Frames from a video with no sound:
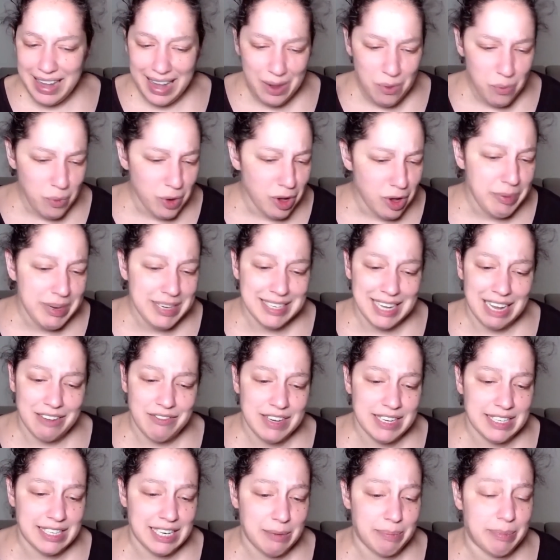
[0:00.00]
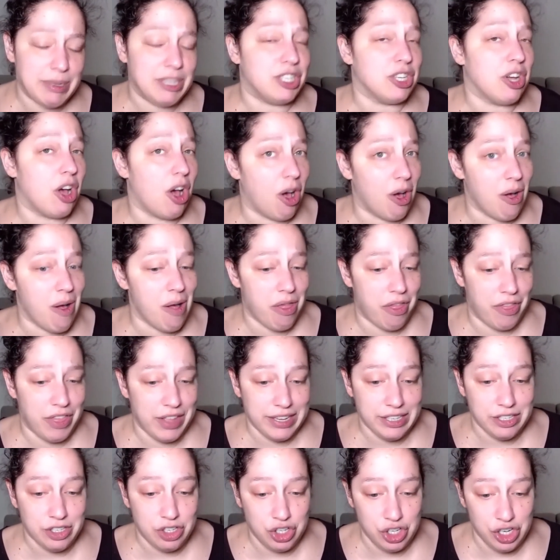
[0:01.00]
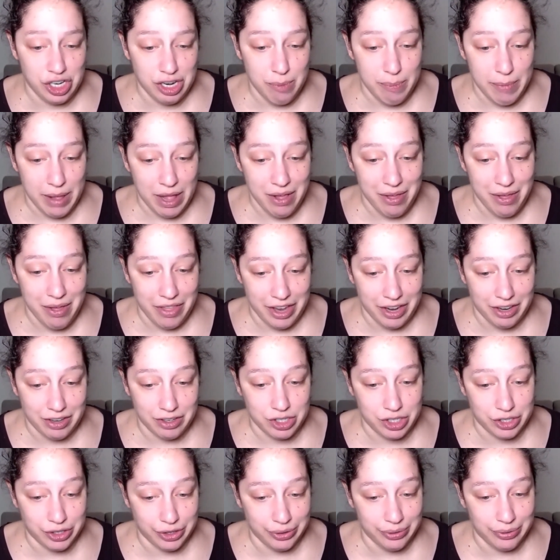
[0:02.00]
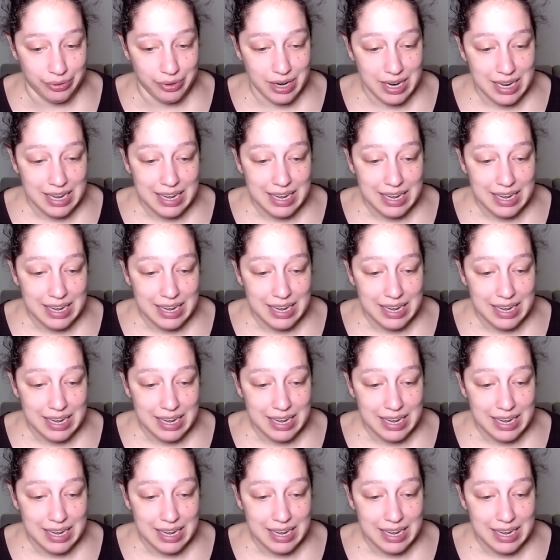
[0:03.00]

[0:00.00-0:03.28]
and we'll be diving deep into all things G M L there too.